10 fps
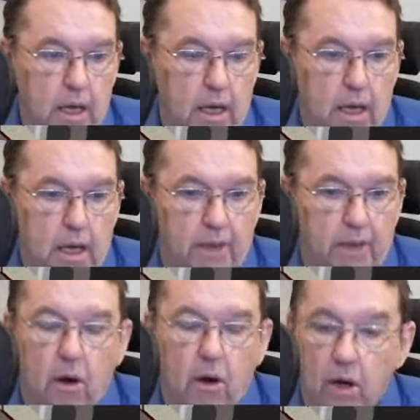
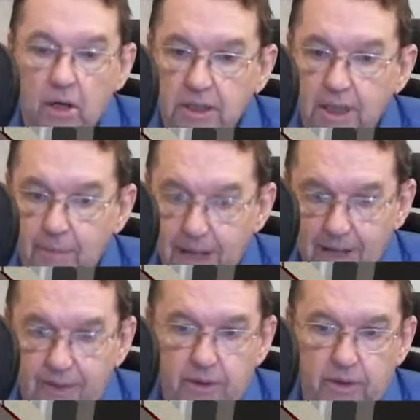There are some
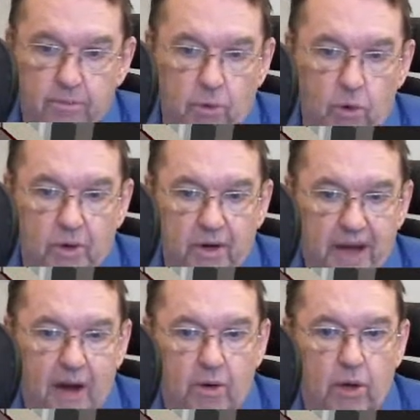other more
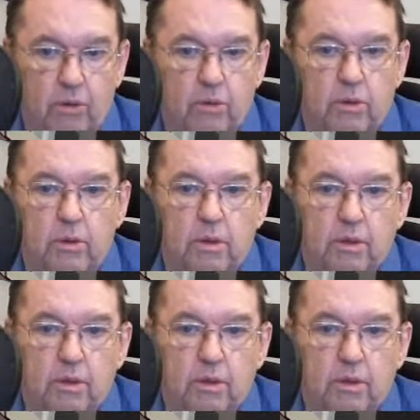narrow